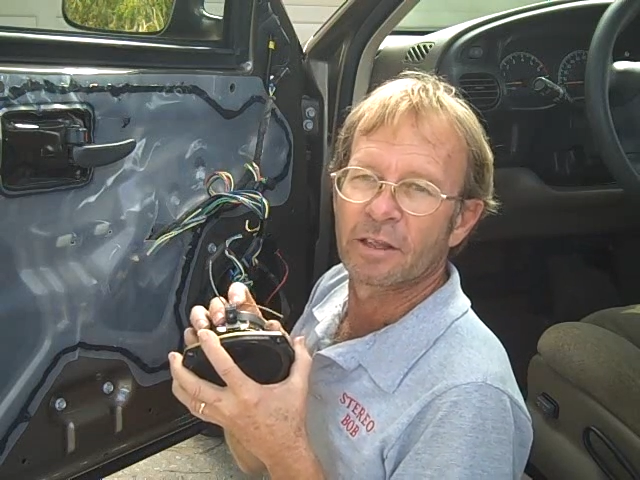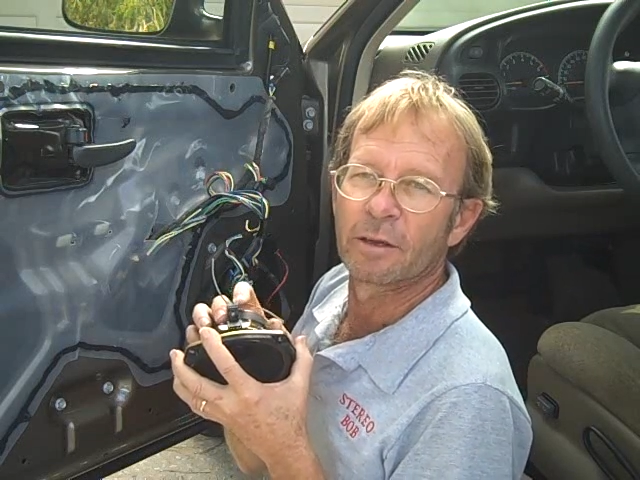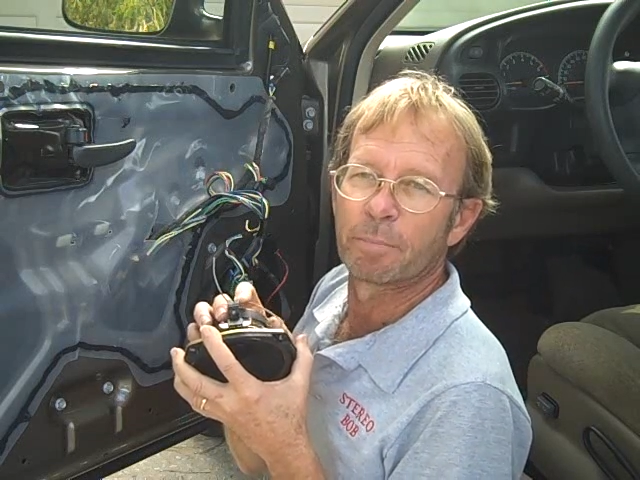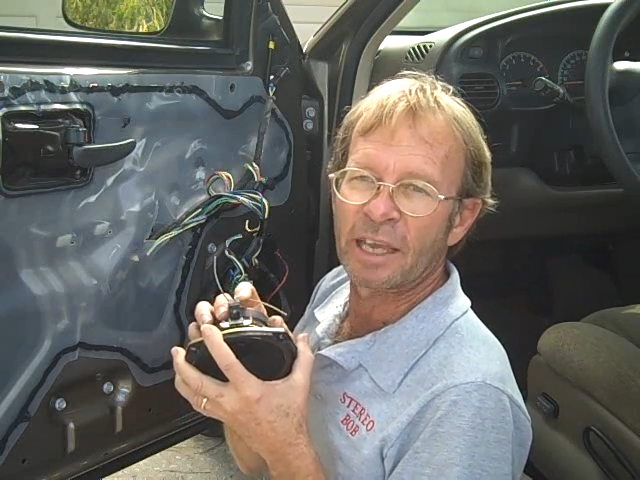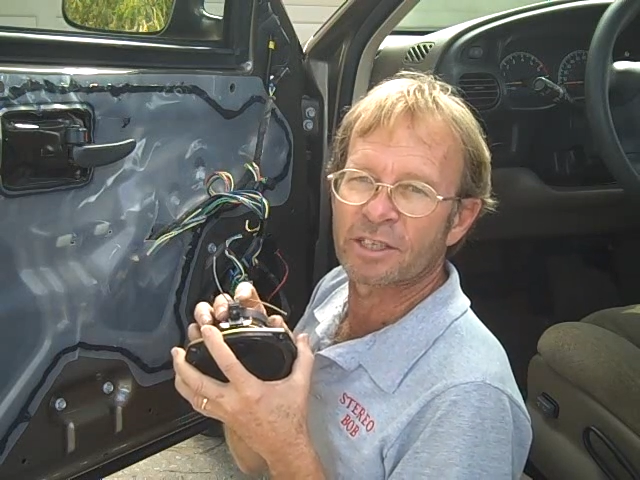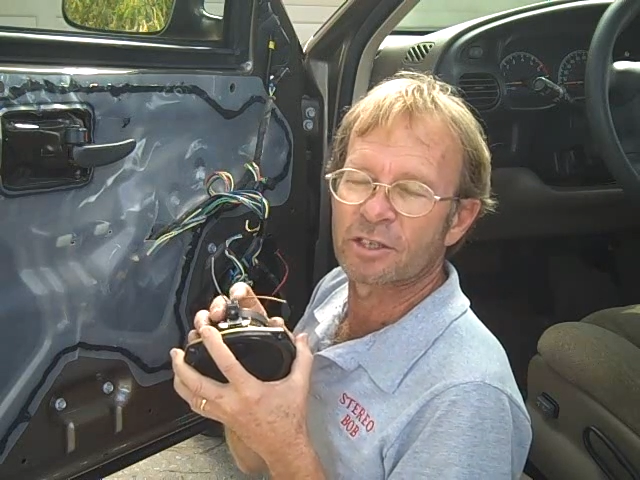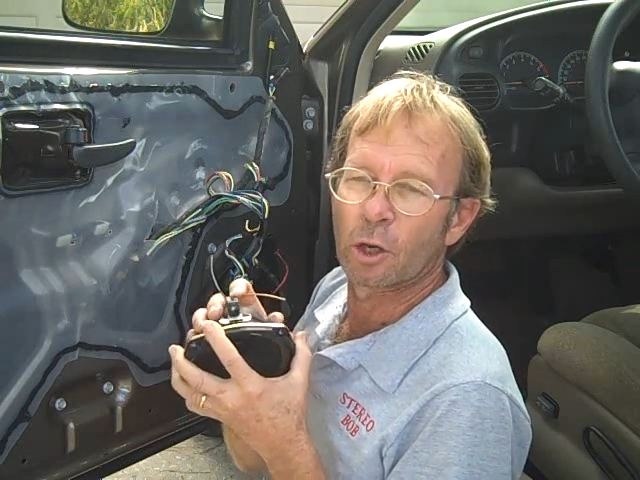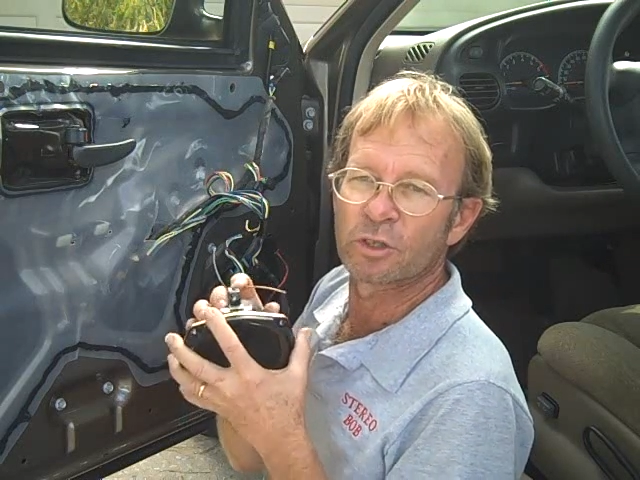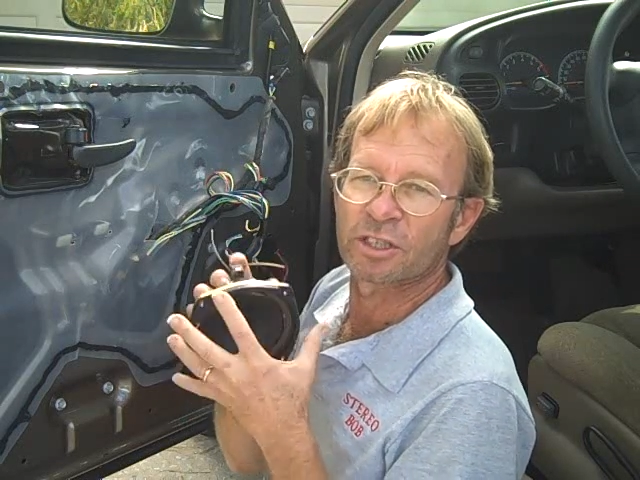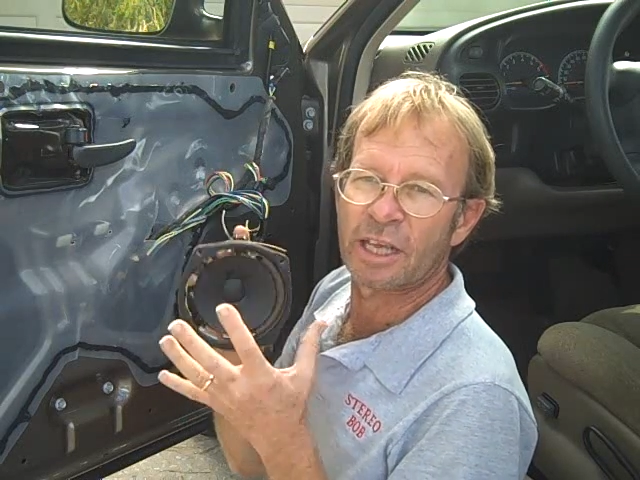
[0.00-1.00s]
the bass
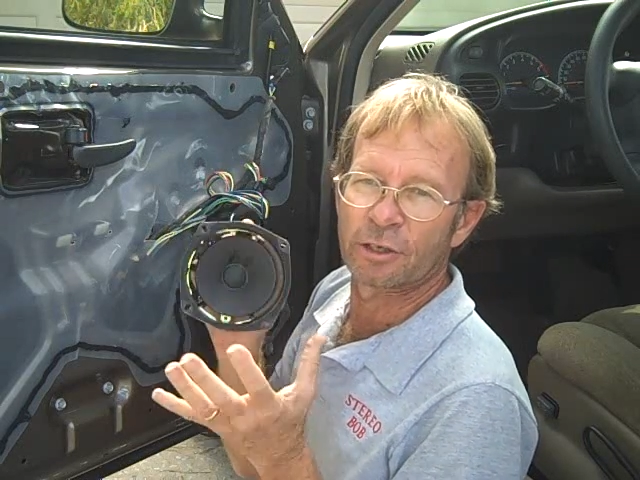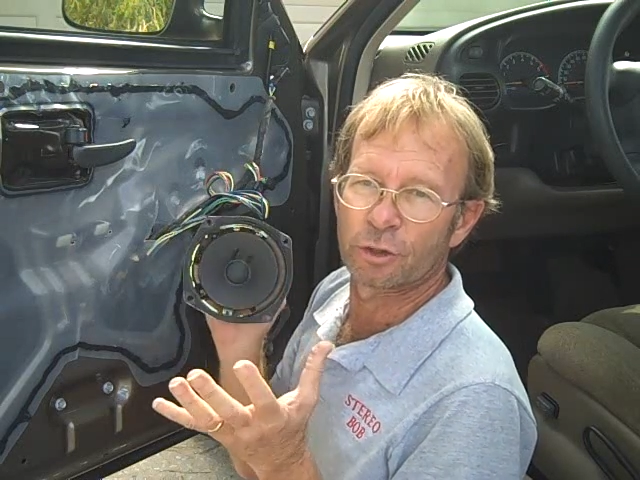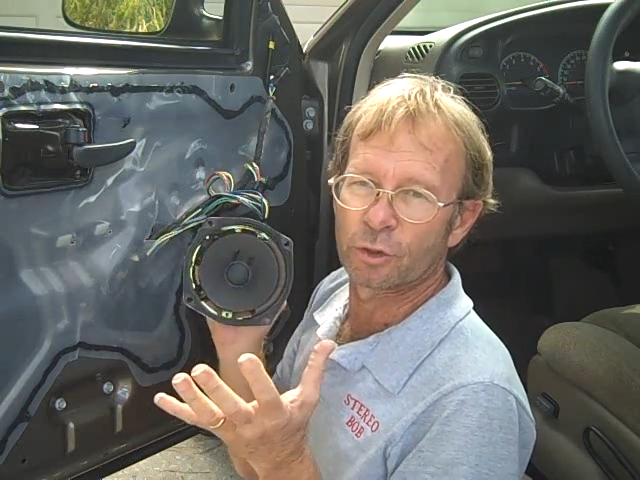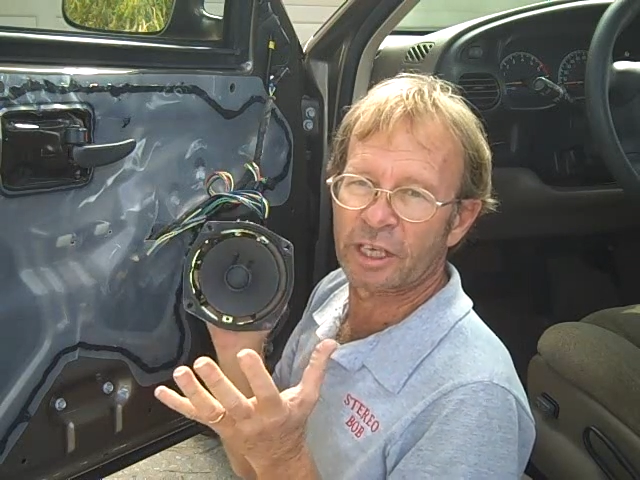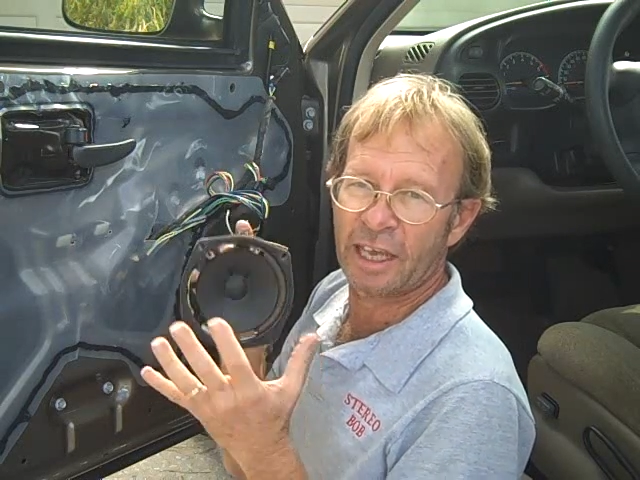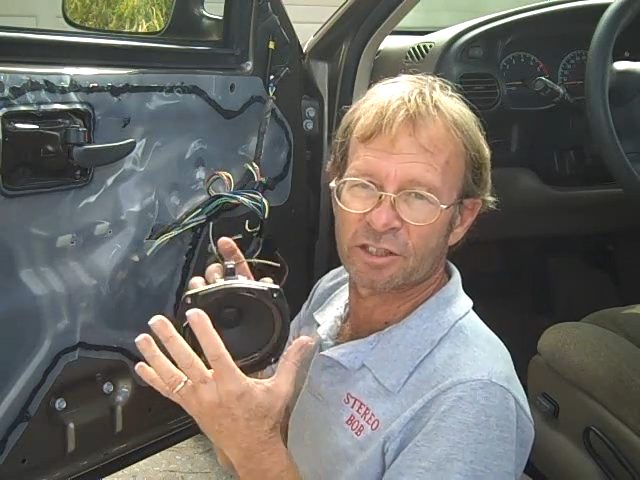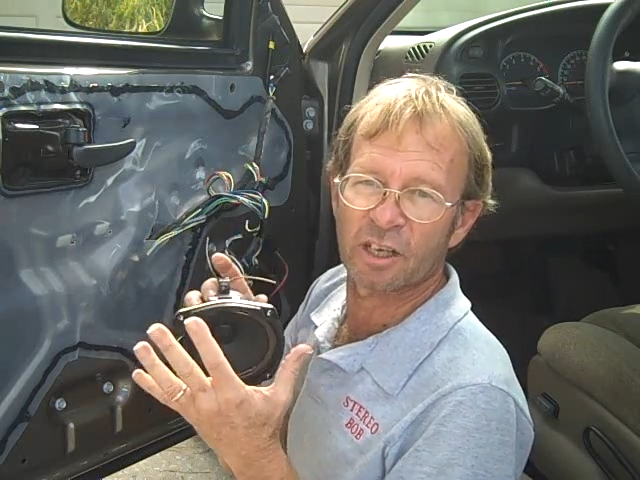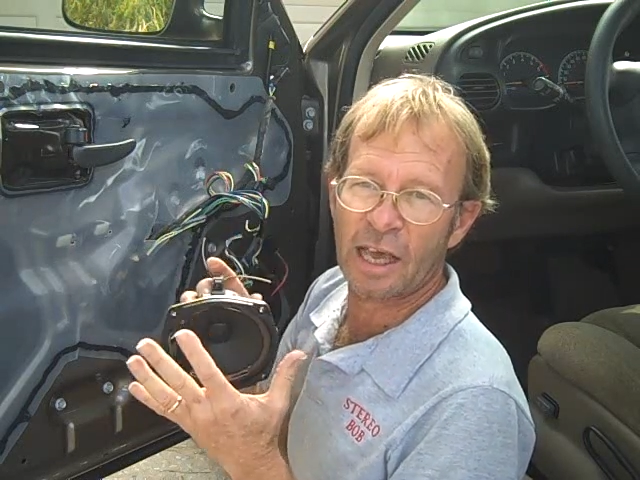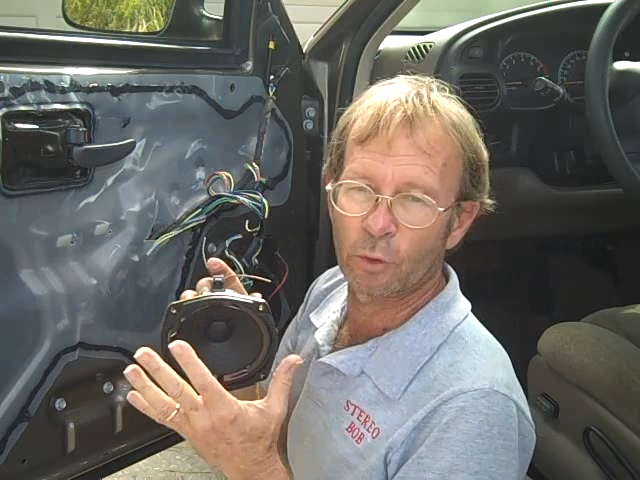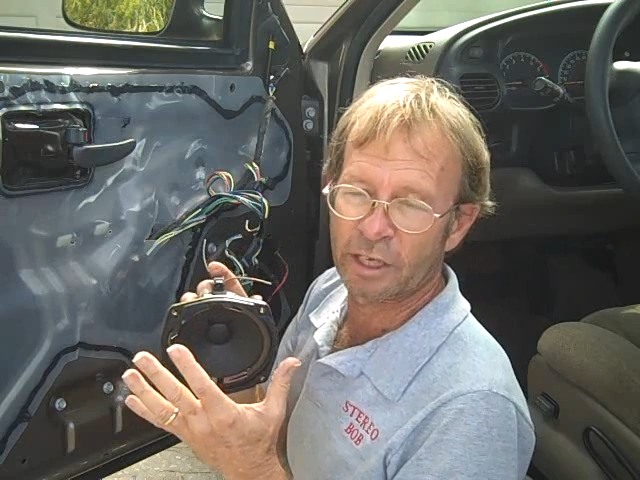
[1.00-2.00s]
notes tend to
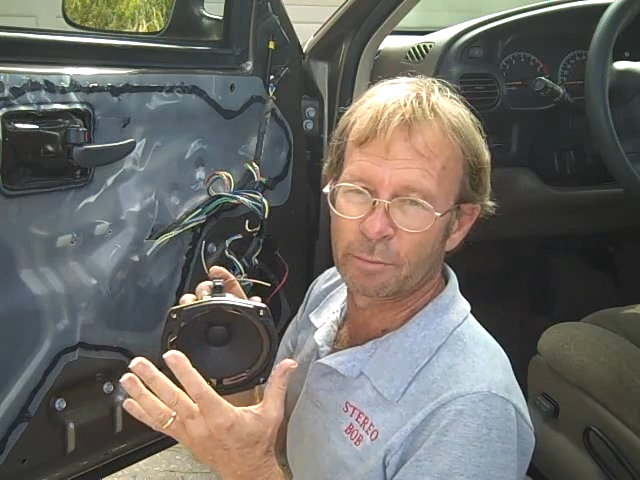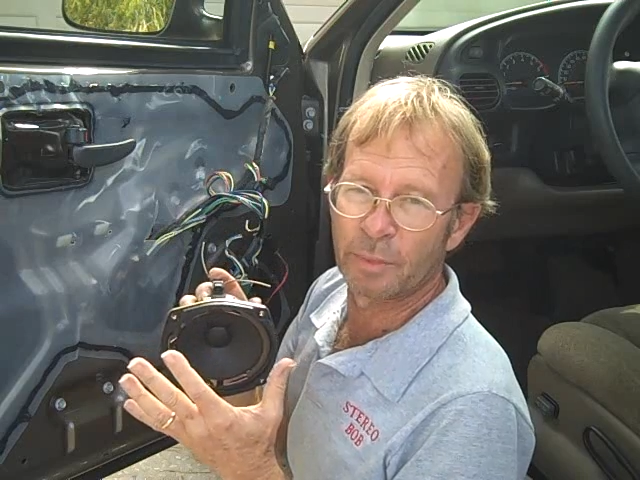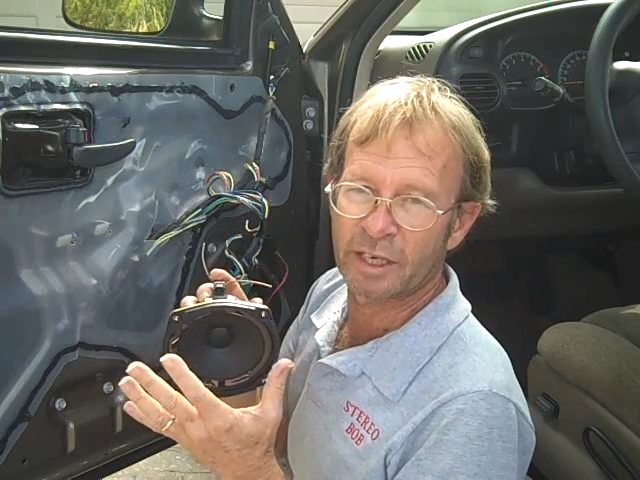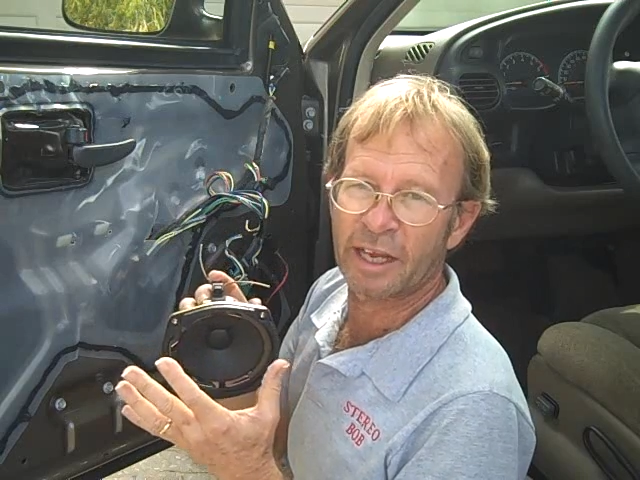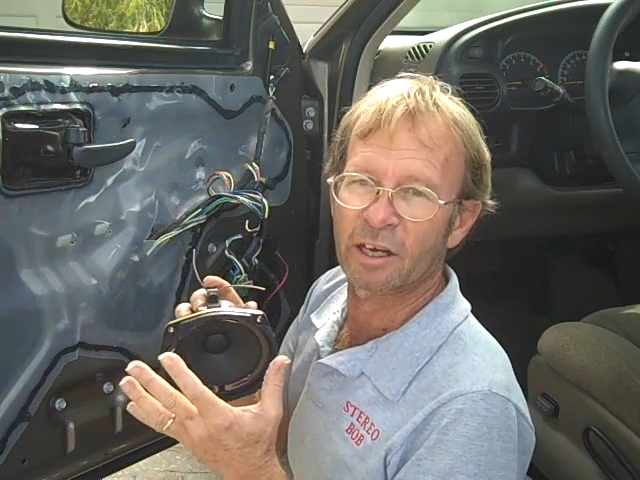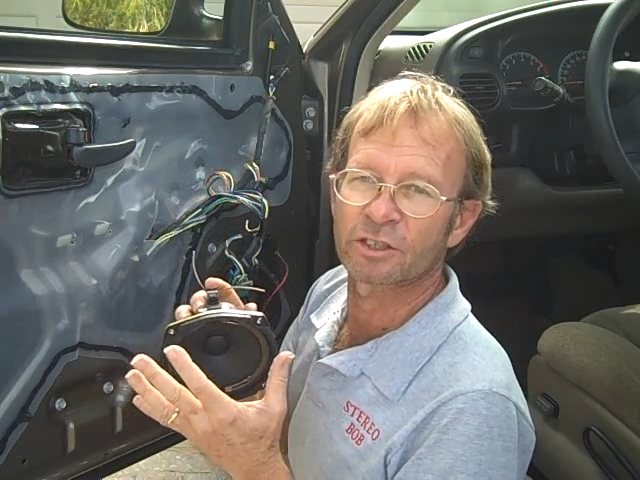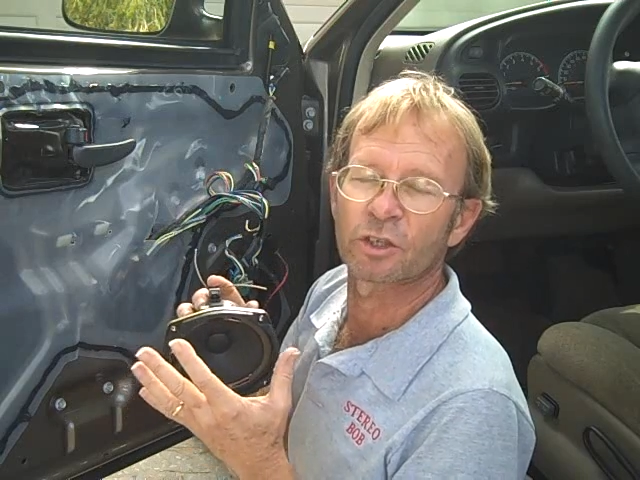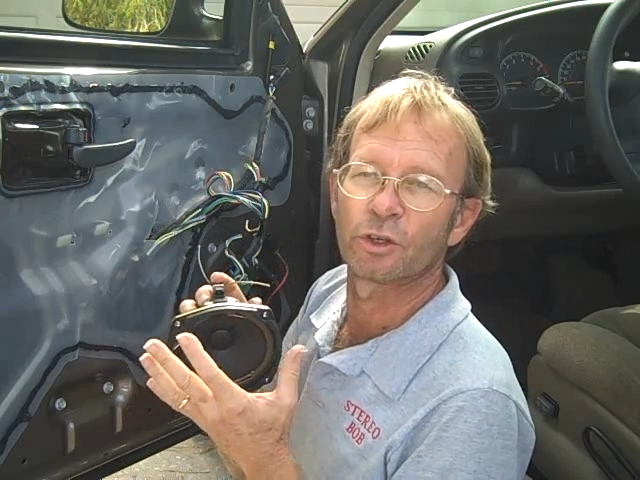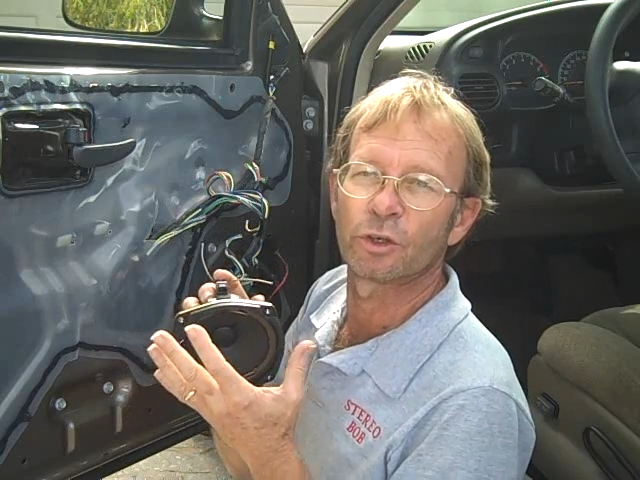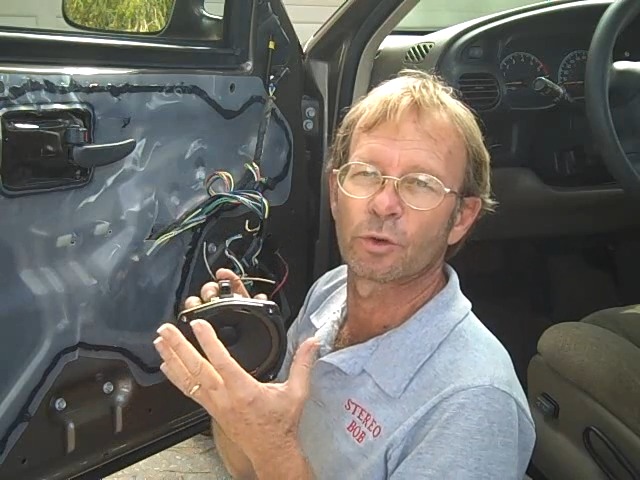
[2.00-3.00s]
cancel out in midair,
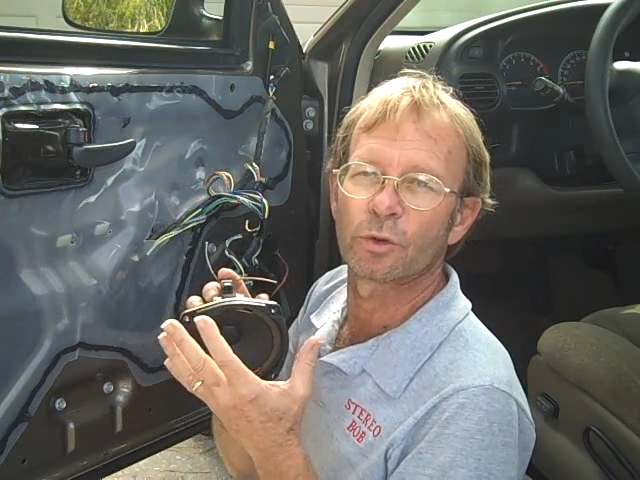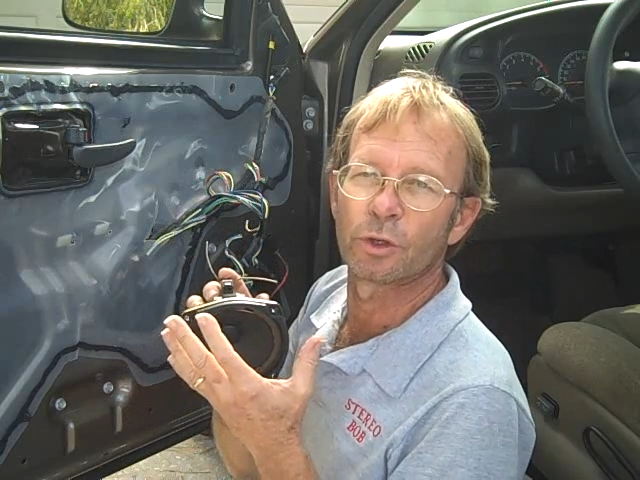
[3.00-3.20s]
so you